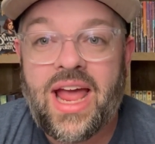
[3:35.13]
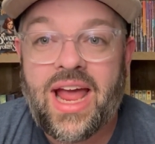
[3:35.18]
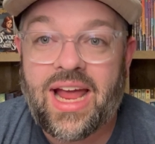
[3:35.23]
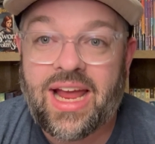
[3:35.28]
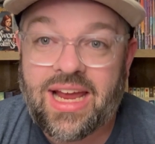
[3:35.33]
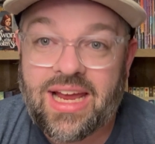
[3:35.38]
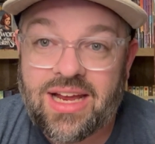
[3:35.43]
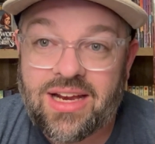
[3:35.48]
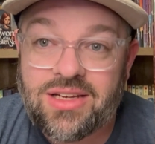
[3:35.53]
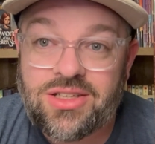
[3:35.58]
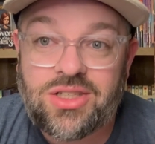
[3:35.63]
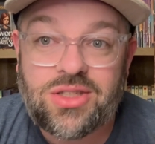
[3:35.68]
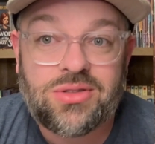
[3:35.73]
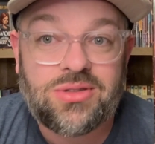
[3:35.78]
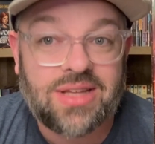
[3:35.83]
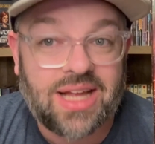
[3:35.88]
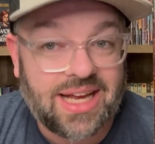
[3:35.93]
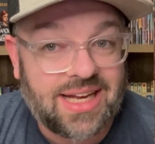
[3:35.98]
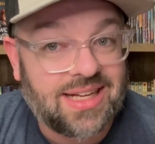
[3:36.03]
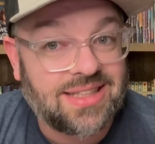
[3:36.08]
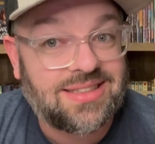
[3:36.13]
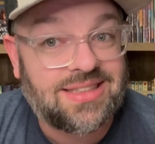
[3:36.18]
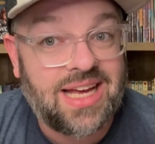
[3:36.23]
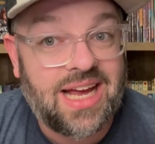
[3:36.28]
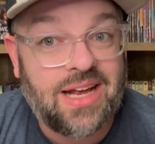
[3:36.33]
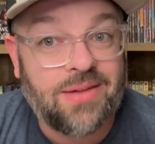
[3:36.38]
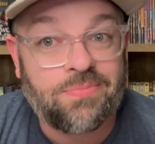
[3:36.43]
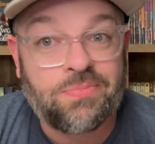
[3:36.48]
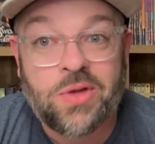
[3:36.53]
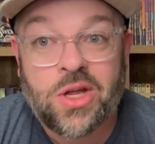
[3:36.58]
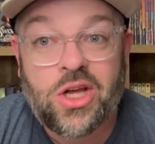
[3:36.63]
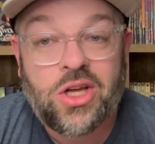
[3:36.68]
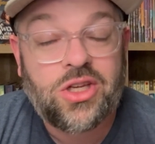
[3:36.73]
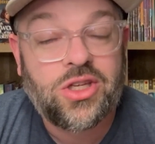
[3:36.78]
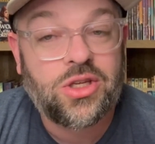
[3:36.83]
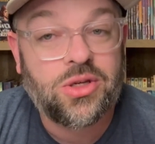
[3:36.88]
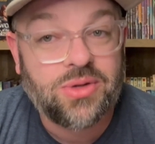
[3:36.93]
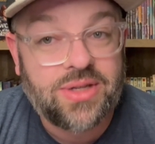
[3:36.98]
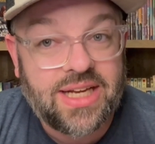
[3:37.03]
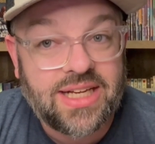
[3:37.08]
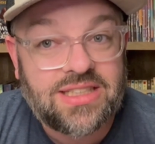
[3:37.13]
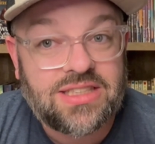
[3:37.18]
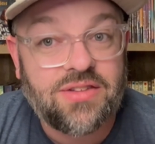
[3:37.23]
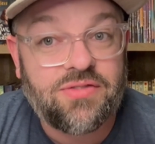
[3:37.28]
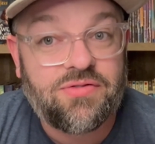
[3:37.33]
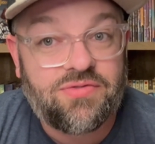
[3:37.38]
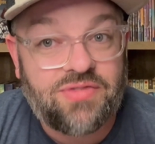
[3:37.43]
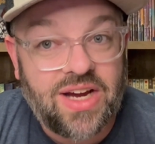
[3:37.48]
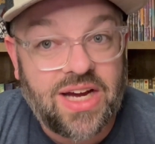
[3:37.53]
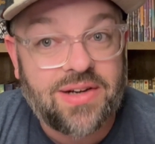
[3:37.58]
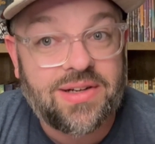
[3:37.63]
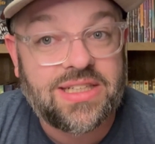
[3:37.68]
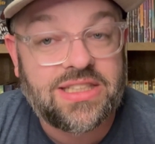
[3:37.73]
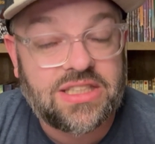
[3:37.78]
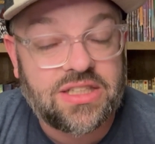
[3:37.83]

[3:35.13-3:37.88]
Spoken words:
And you, like I said, you get to very